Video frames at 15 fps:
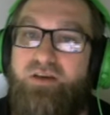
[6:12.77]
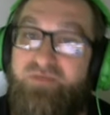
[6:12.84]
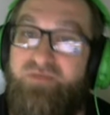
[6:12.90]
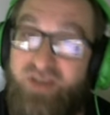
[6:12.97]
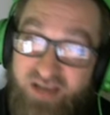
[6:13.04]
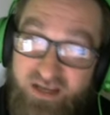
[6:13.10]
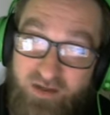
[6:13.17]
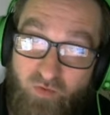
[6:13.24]

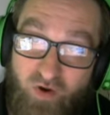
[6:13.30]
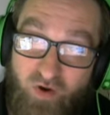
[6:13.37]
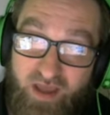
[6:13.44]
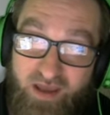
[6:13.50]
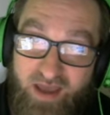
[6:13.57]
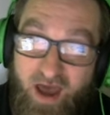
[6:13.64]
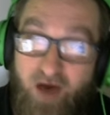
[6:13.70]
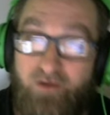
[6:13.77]
This has a
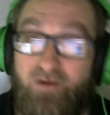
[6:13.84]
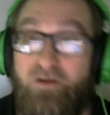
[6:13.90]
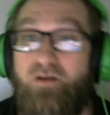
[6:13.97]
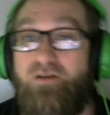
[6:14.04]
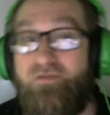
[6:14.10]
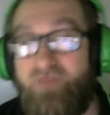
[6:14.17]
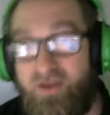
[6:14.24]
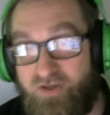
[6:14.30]
1k counter.
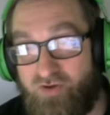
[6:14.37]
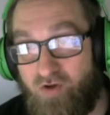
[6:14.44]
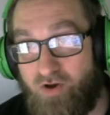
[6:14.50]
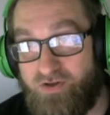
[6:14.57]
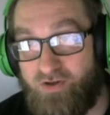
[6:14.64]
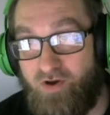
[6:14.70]
This draws a